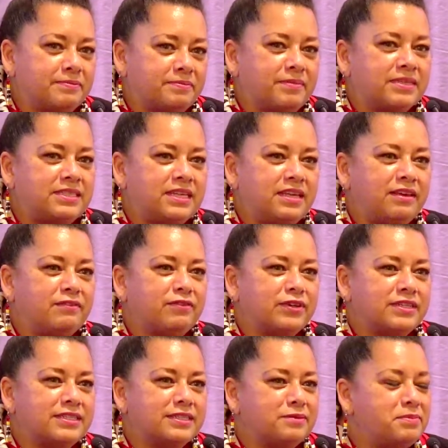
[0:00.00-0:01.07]
My singing
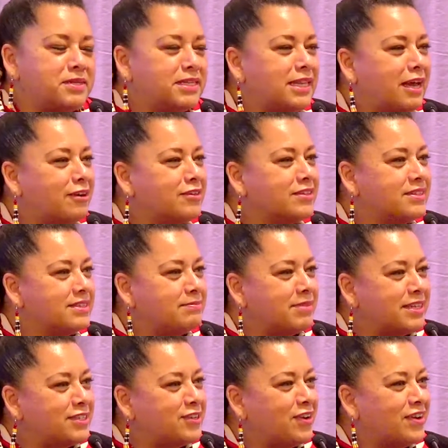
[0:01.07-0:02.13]
voice is a little bit louder than
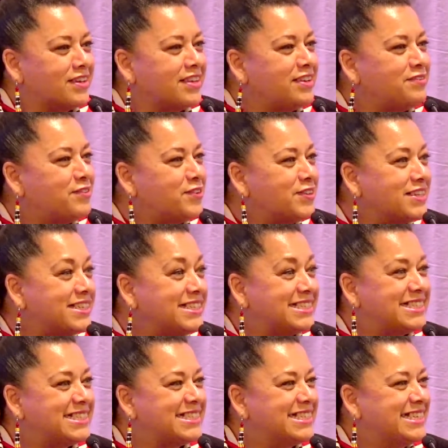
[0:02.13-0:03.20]
my talking
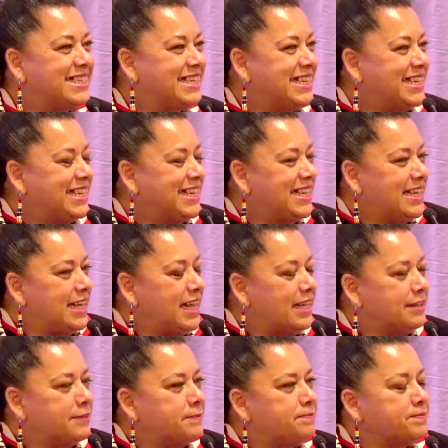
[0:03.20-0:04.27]
voice.
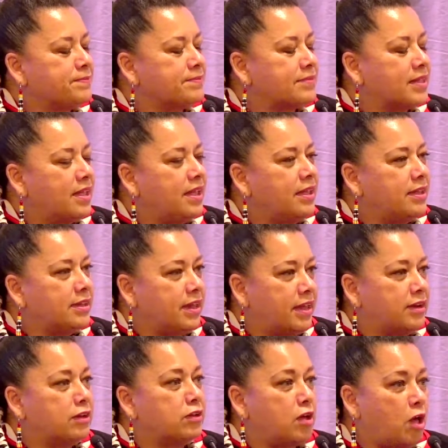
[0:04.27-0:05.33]
And
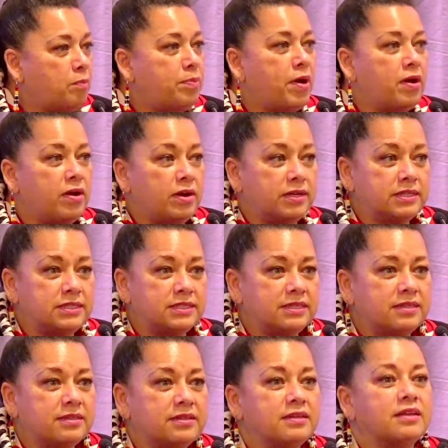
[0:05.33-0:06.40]
I'll
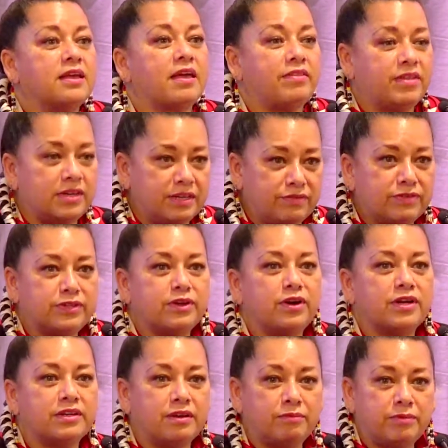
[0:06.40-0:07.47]
pause, and then I'll give a
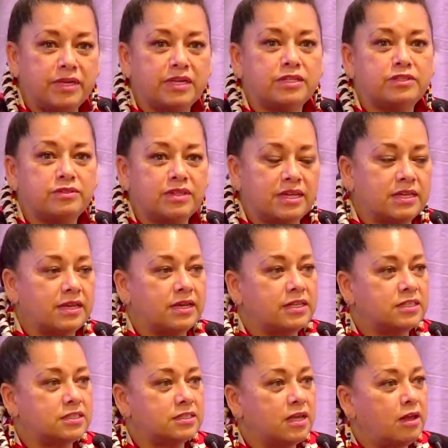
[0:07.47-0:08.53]
nod, and we can do that
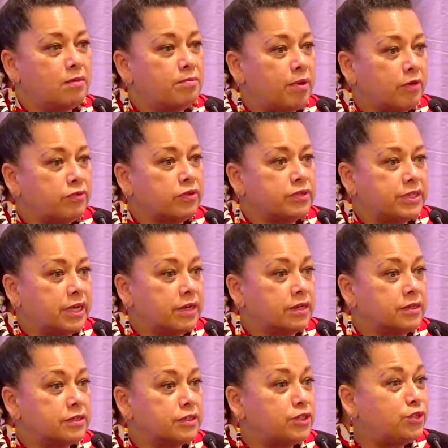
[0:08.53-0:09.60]
nice buffalo
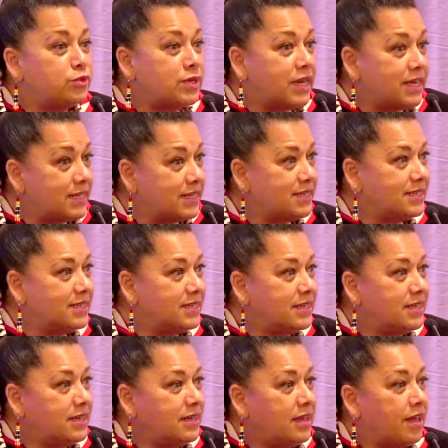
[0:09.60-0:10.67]
yell united.
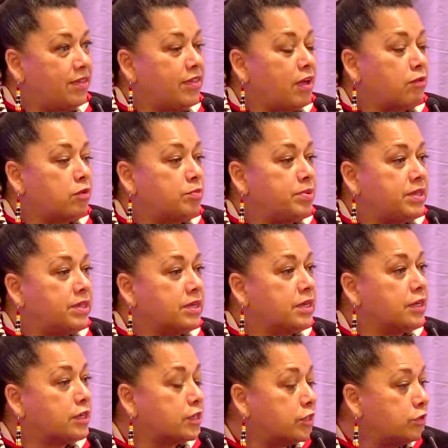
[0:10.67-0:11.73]
And that will be the
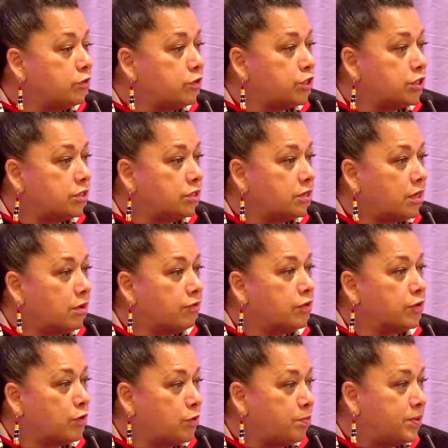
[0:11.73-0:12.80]
conclusion of
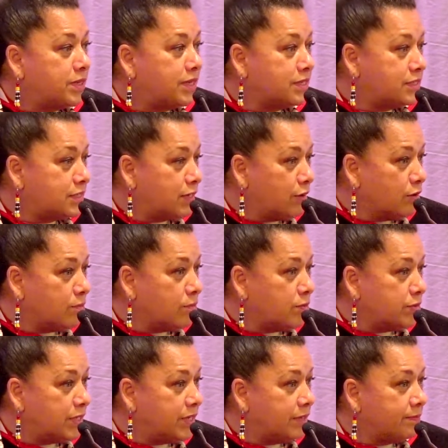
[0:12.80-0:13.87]
our opening
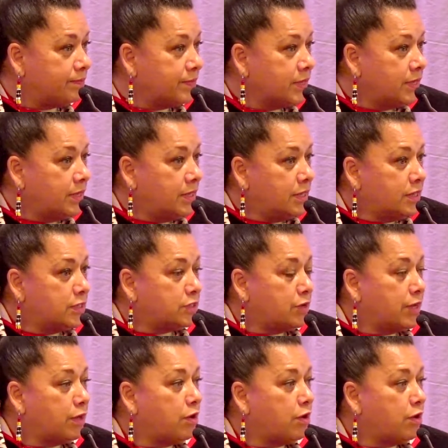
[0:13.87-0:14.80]
ceremony. So I